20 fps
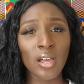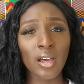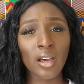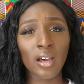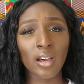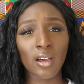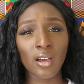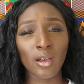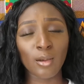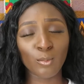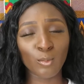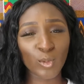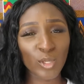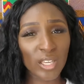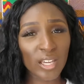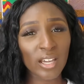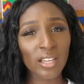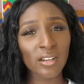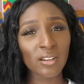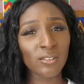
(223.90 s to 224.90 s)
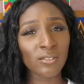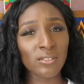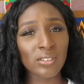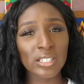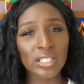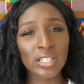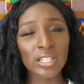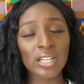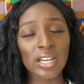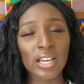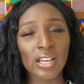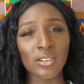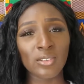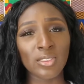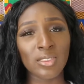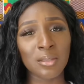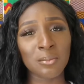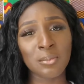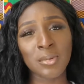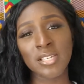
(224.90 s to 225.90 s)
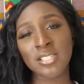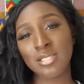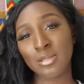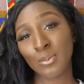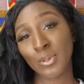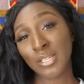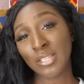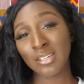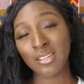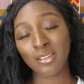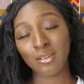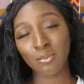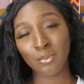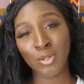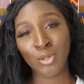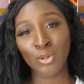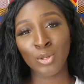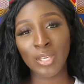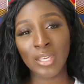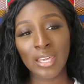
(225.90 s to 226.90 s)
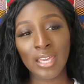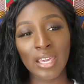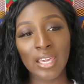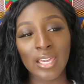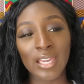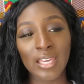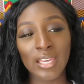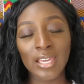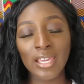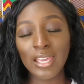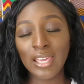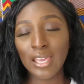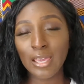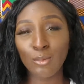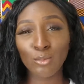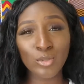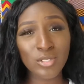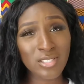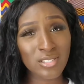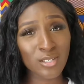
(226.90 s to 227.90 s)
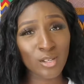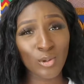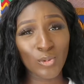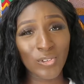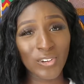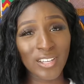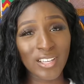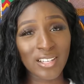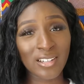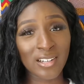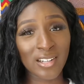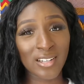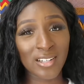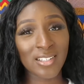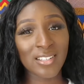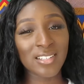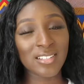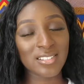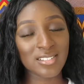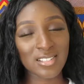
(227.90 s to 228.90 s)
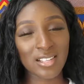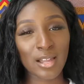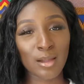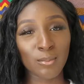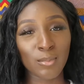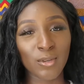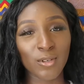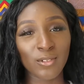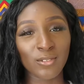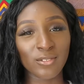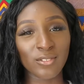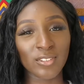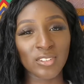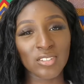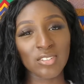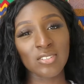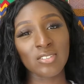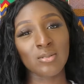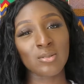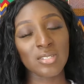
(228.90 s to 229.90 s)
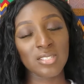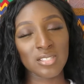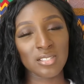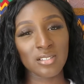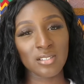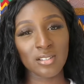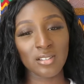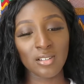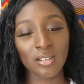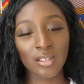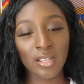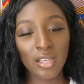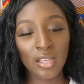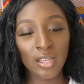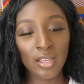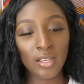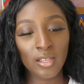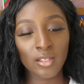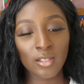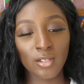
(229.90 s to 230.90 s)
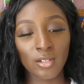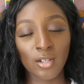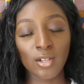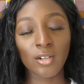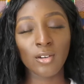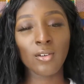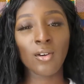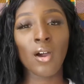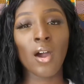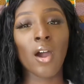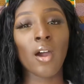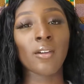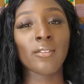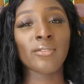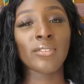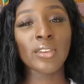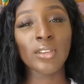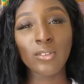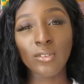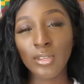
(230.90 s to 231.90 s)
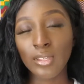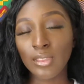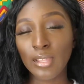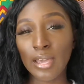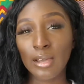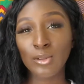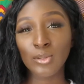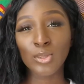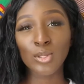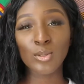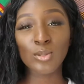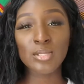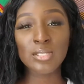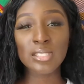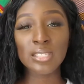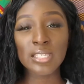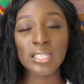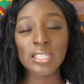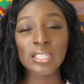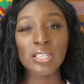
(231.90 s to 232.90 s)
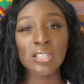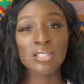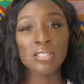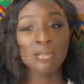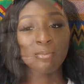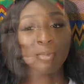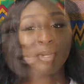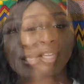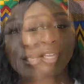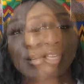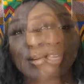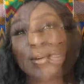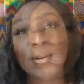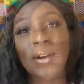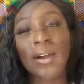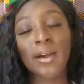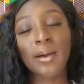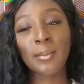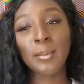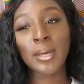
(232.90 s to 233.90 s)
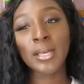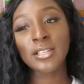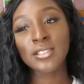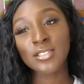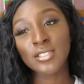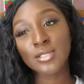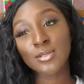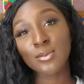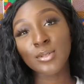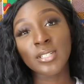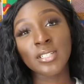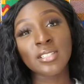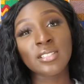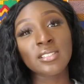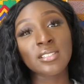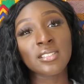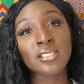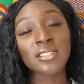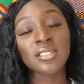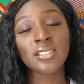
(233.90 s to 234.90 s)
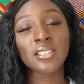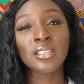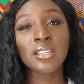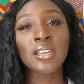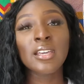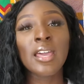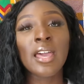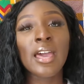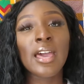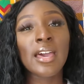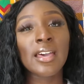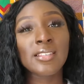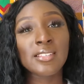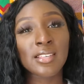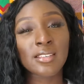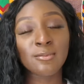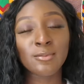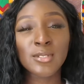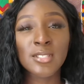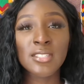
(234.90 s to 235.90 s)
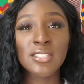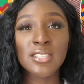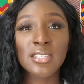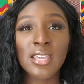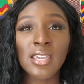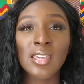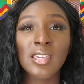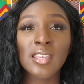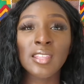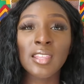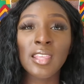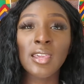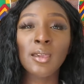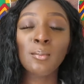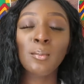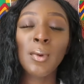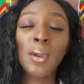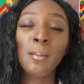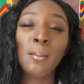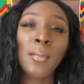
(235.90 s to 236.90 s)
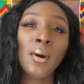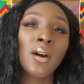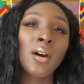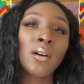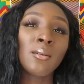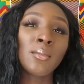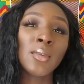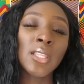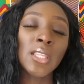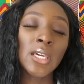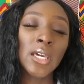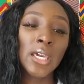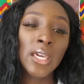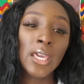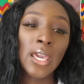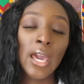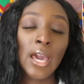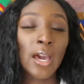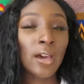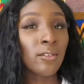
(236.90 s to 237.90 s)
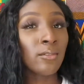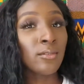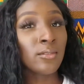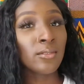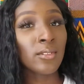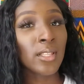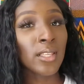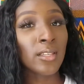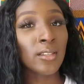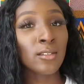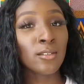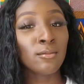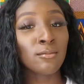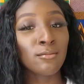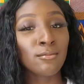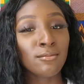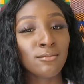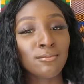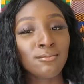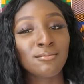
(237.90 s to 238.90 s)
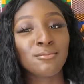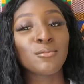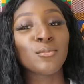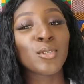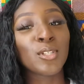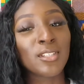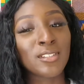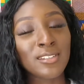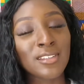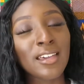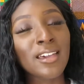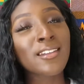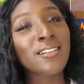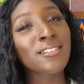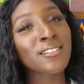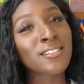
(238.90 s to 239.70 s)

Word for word: um, we kind of figured out the best way to communicate and we're still working on it. It's not perfect. We still, you know, are figuring out those things. Also, but um, I just wanted to as I've been saying, like my mom and I have like we had a